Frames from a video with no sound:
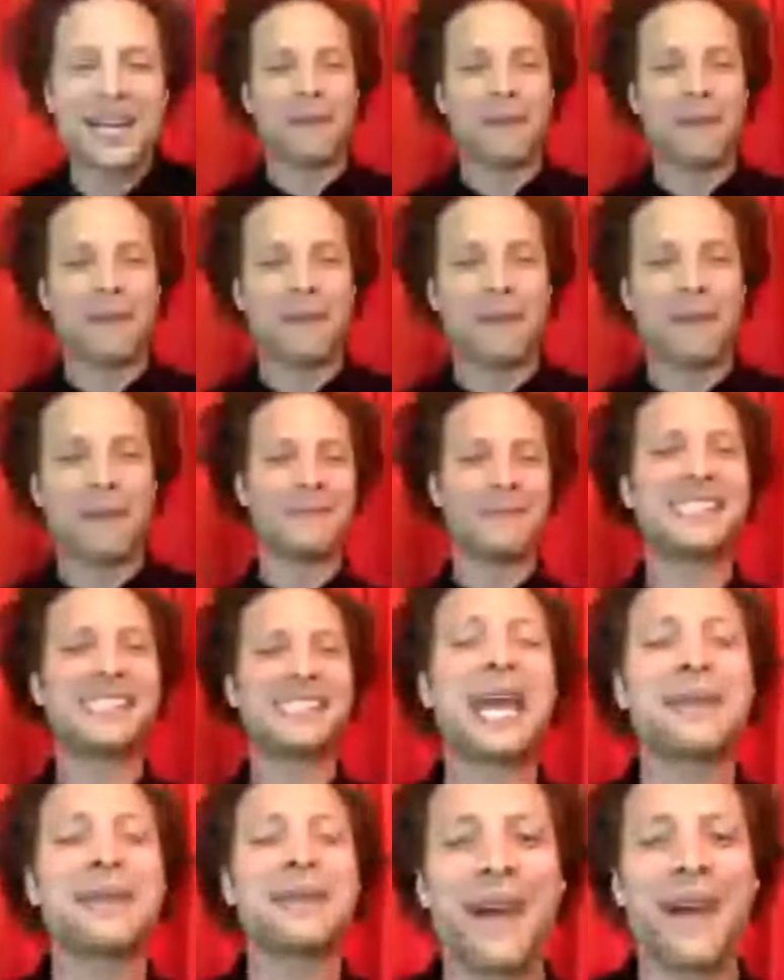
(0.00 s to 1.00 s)
I'm gonna
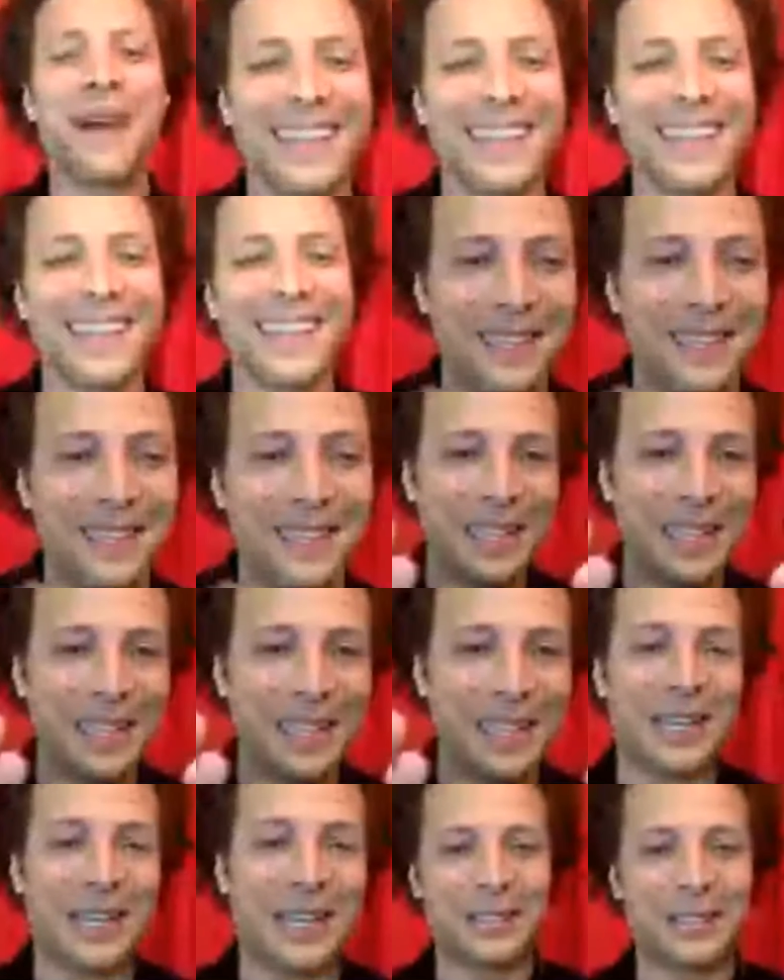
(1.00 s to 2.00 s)
stay in my lane. I'm gonna
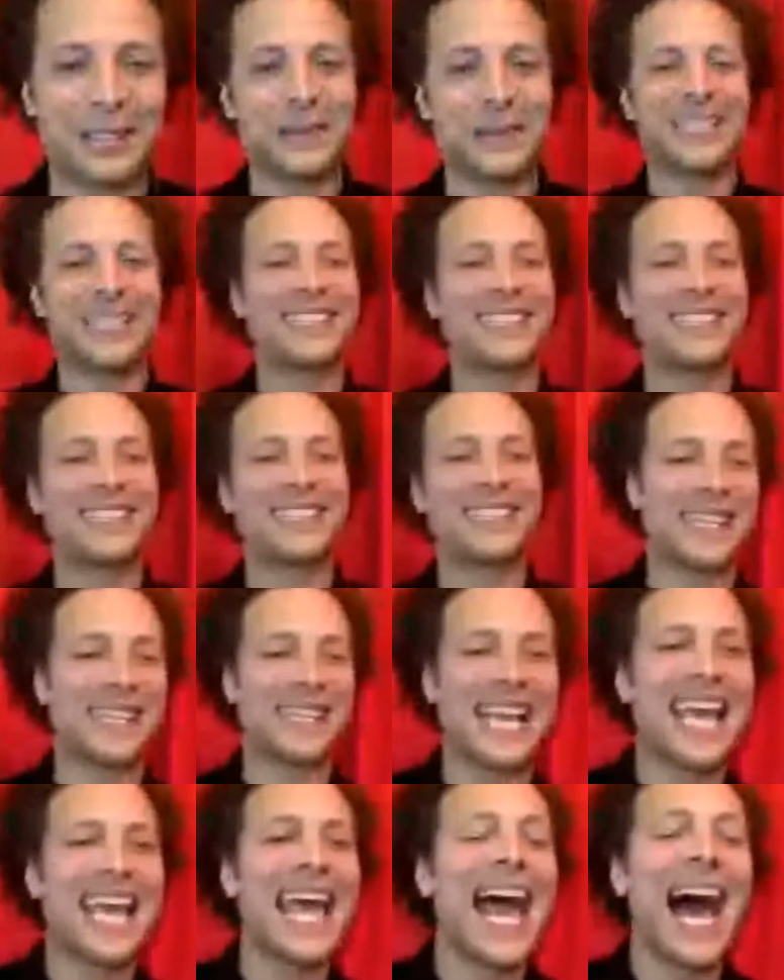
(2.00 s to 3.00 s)
let Chuck do what he does best.